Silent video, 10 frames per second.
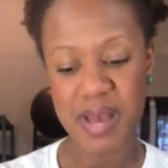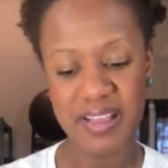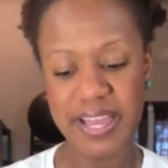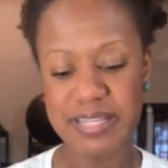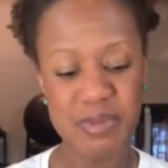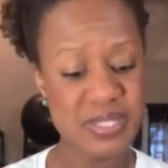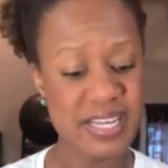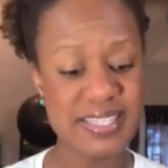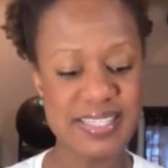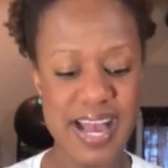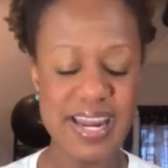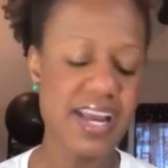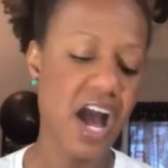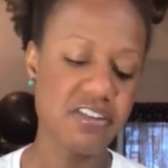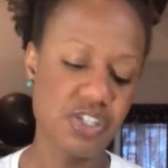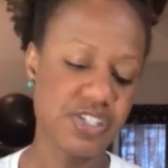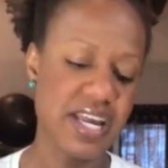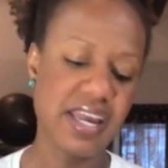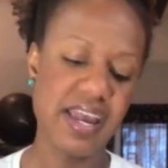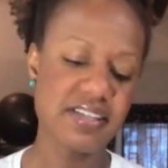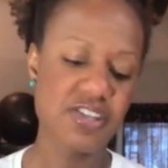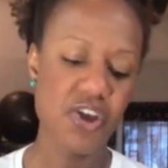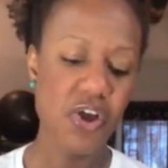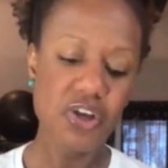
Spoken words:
ballet's most exciting undertakings.